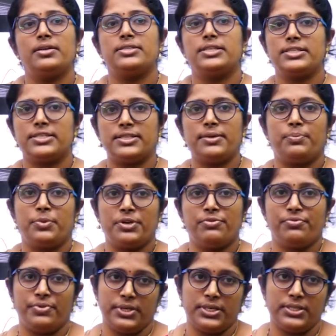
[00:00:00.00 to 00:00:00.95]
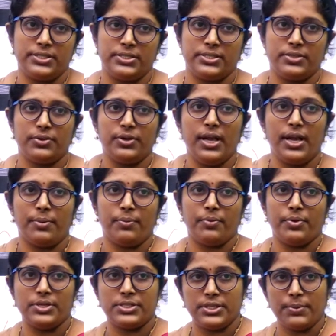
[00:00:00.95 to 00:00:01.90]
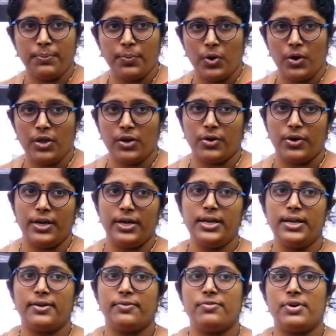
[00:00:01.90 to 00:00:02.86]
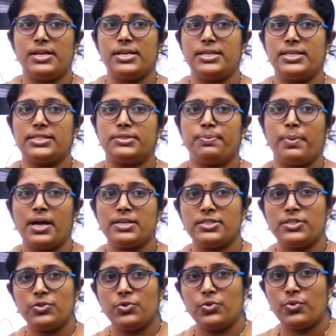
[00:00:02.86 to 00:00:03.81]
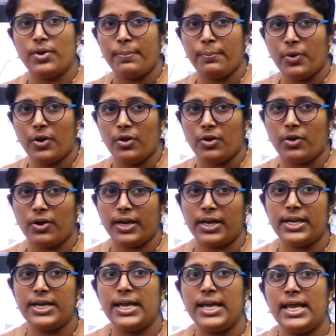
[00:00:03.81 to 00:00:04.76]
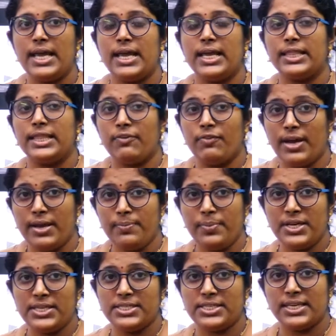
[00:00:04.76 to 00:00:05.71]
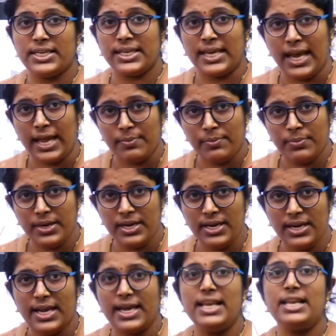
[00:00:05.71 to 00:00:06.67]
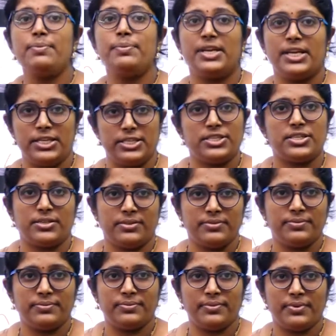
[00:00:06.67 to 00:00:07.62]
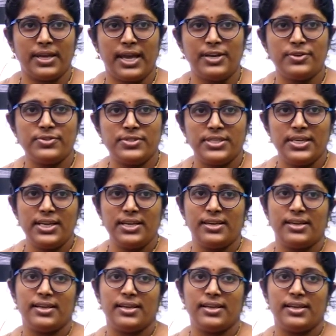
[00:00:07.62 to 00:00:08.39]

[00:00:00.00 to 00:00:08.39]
just a brief it is. Okay. It's a Polaroid. When it is passing through a Polaroid, the vibration can be eliminated. Can you see?